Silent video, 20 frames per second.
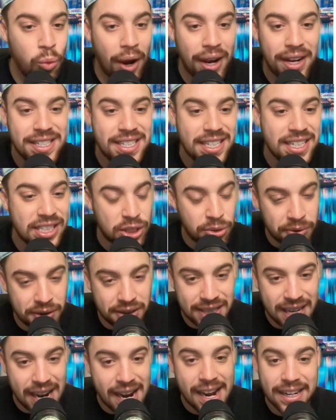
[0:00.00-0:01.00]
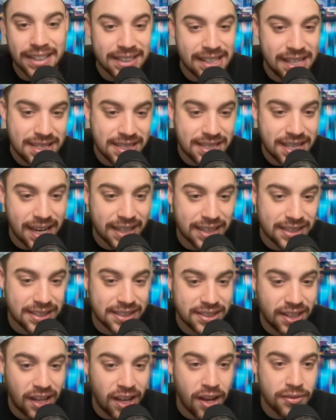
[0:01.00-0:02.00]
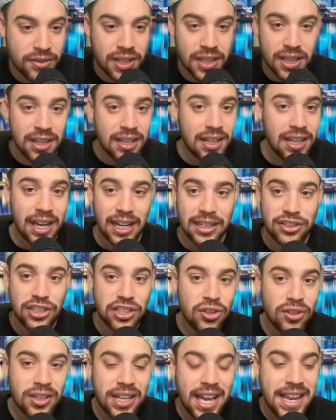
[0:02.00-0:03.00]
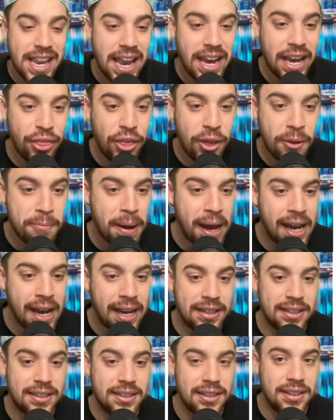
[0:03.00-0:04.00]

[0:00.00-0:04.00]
waiting to attack these second serves, and she's not getting anything back.